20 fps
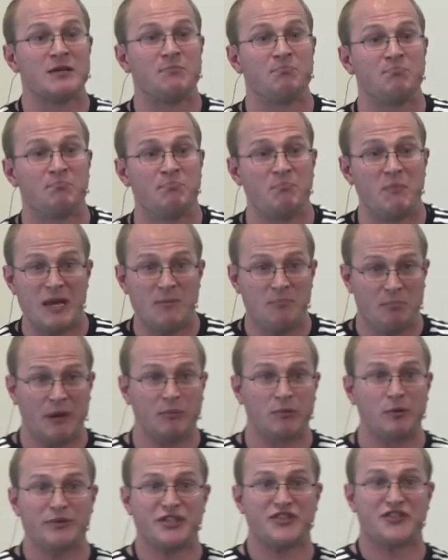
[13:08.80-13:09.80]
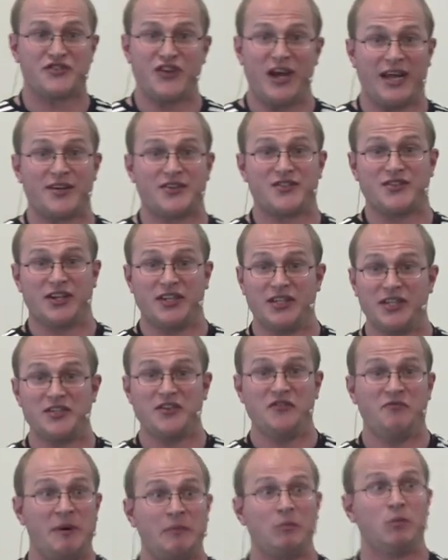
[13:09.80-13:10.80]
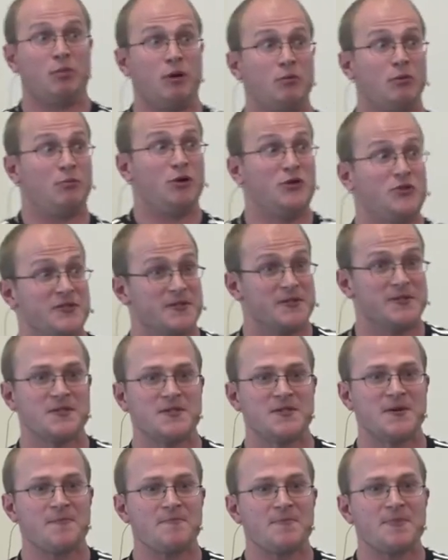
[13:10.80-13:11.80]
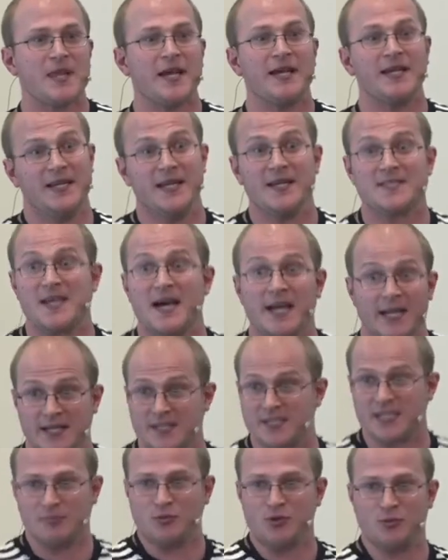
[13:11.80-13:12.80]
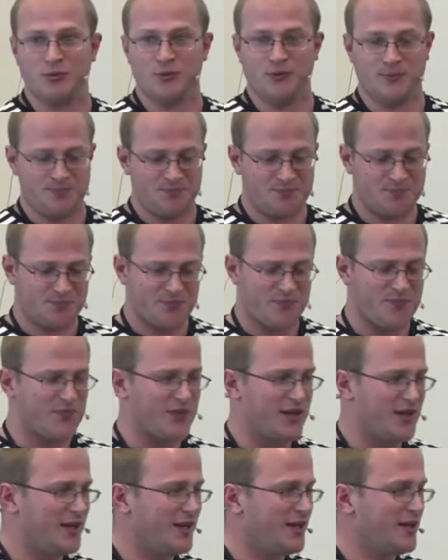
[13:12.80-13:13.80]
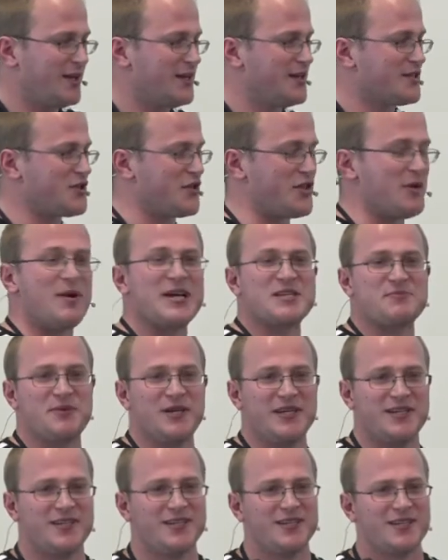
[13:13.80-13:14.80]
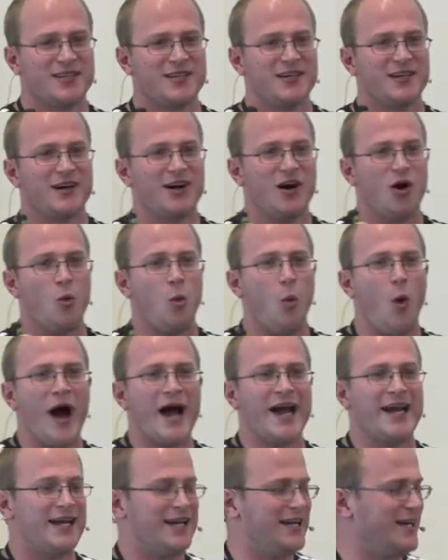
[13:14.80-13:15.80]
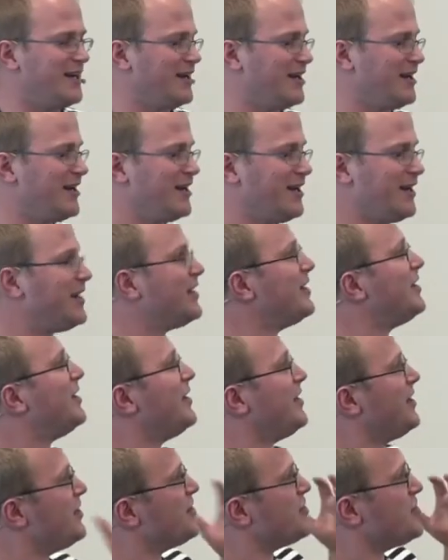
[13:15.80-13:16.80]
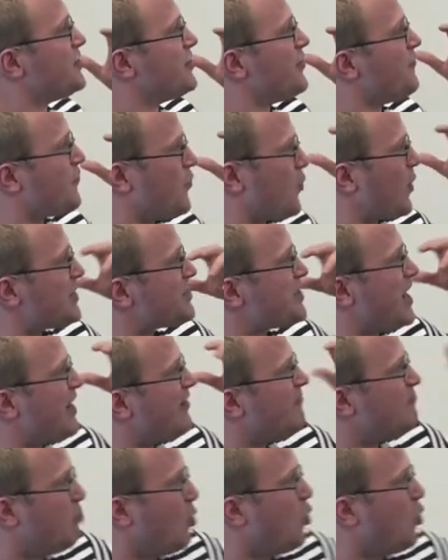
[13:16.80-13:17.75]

the embubblement status in a list of Bubble Bobble monsters, it, it's unacceptable. So there must be a way for us to have